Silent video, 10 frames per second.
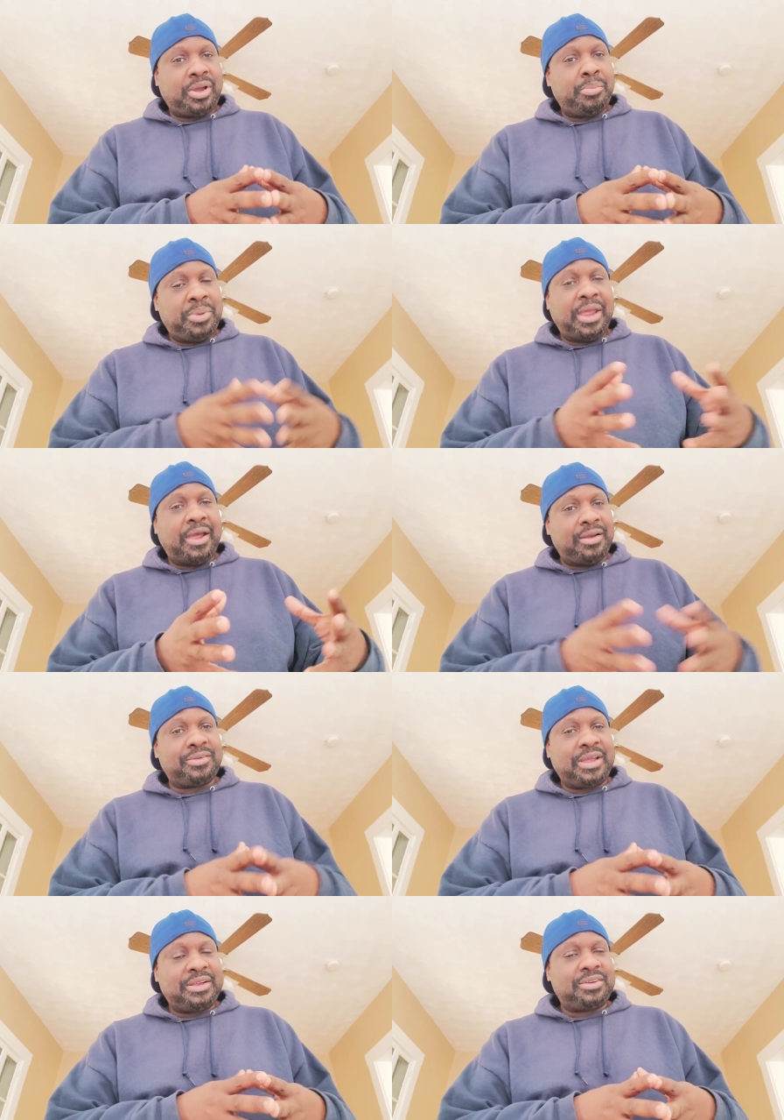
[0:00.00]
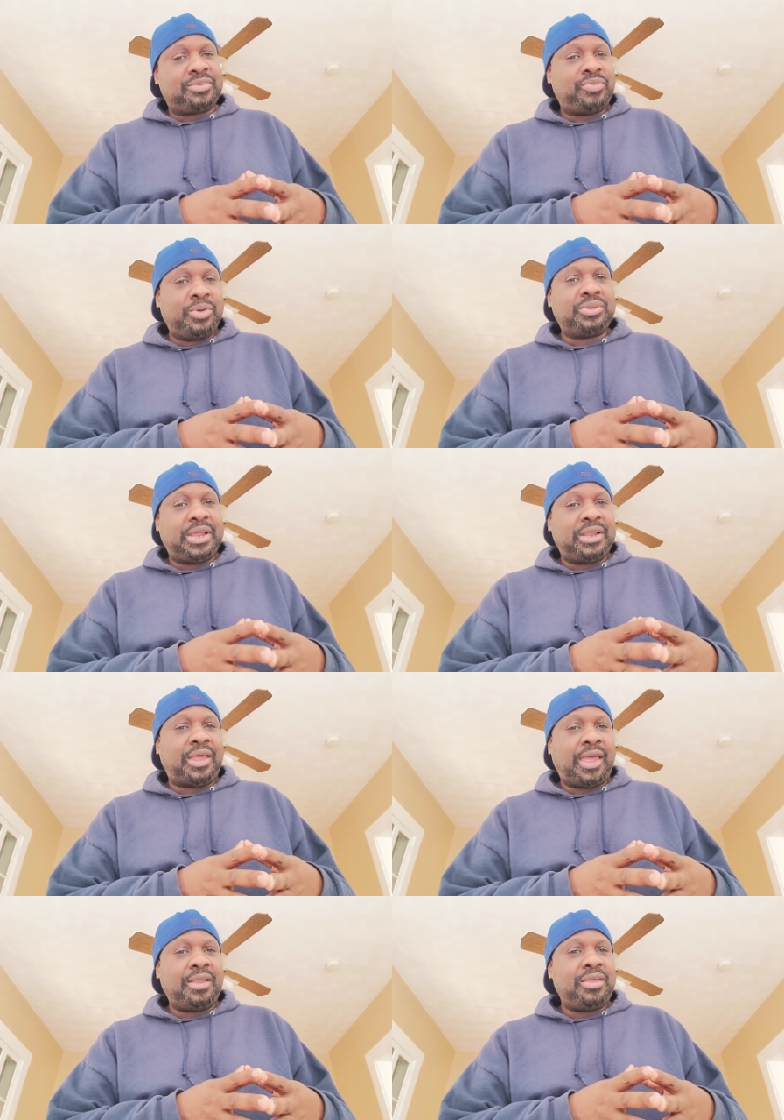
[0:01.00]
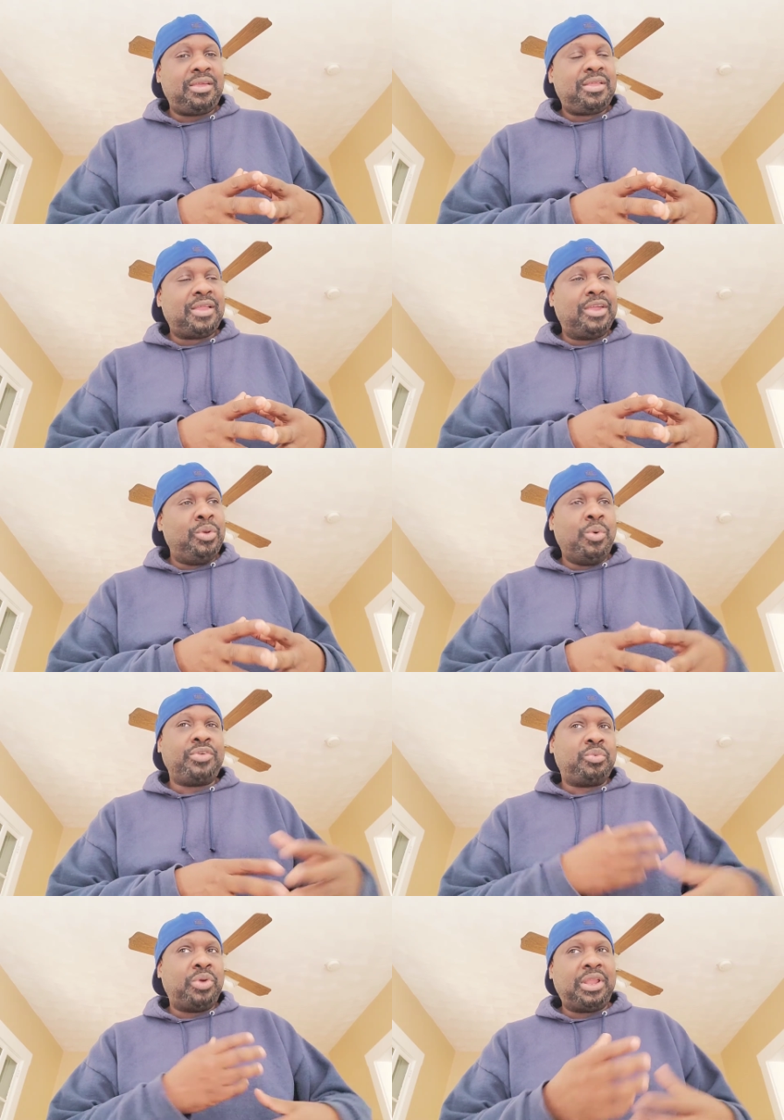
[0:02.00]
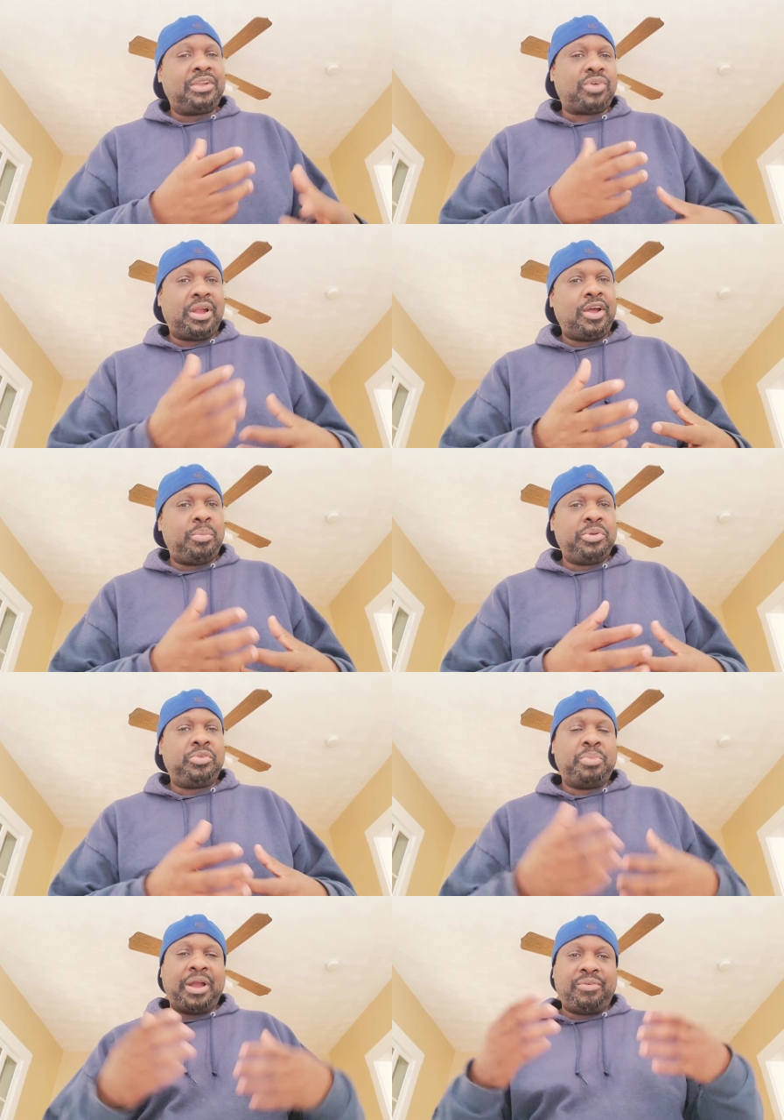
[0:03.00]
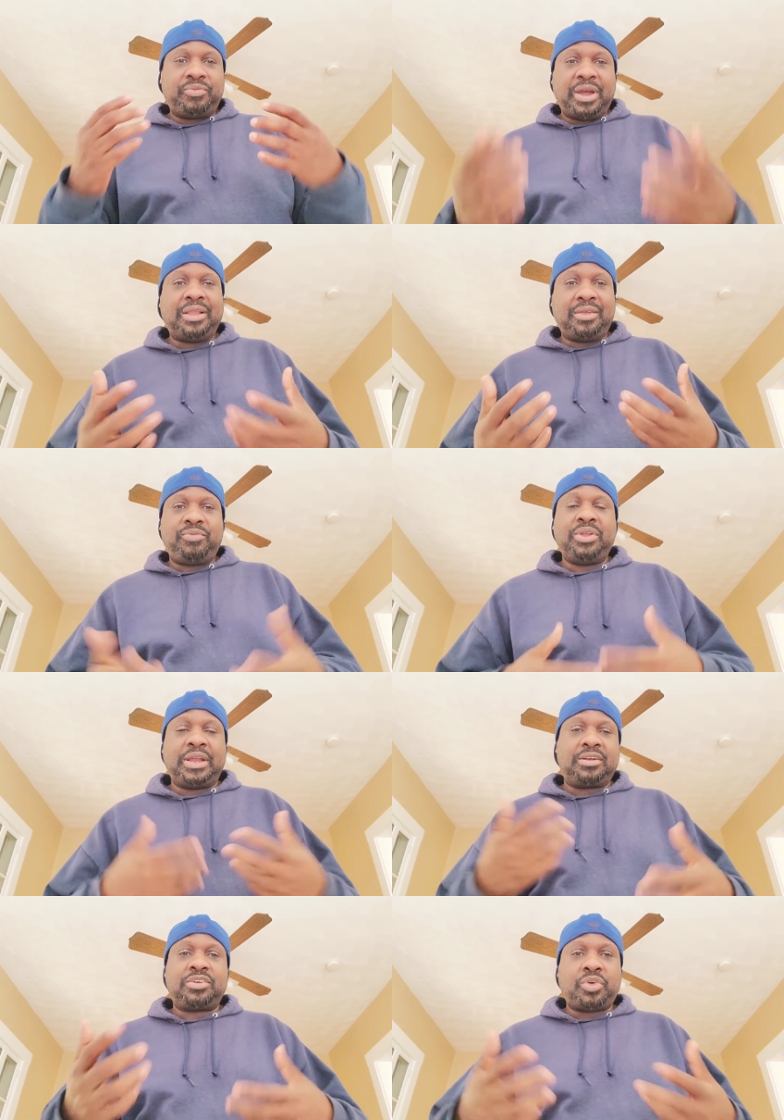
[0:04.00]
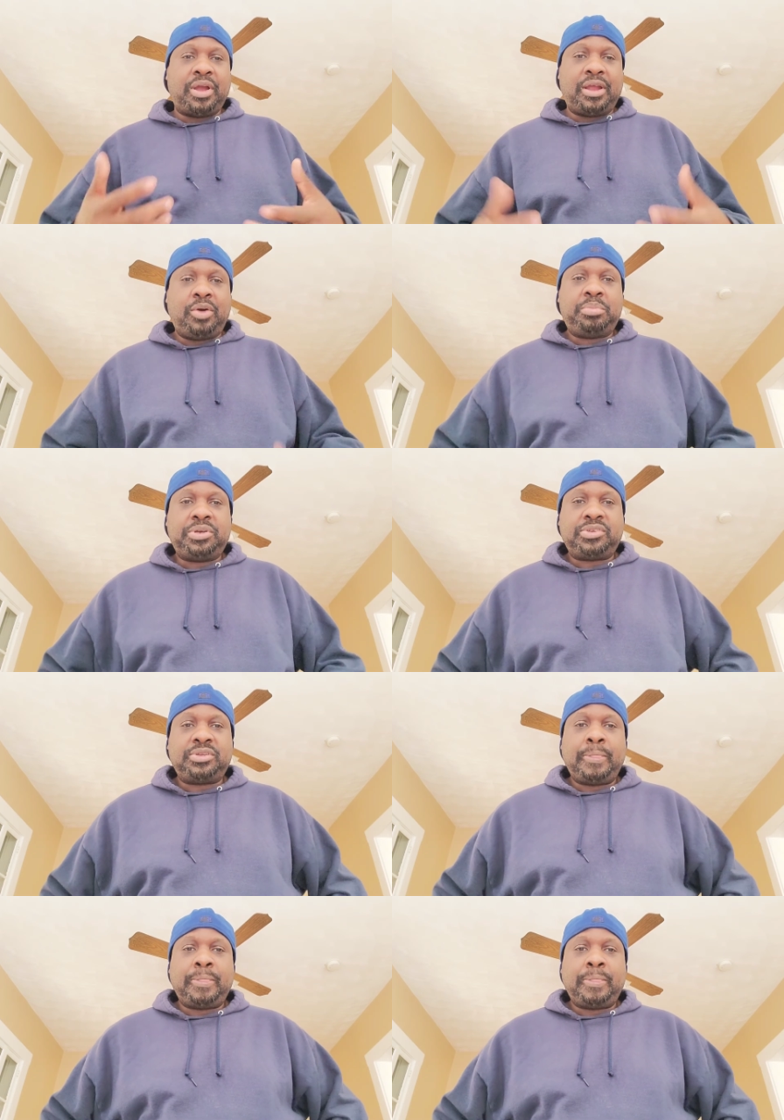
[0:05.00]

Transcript: I'm gonna be honest. I just felt like that, like you wasn't really trying to help us, but I finally feel like they're trying to help us.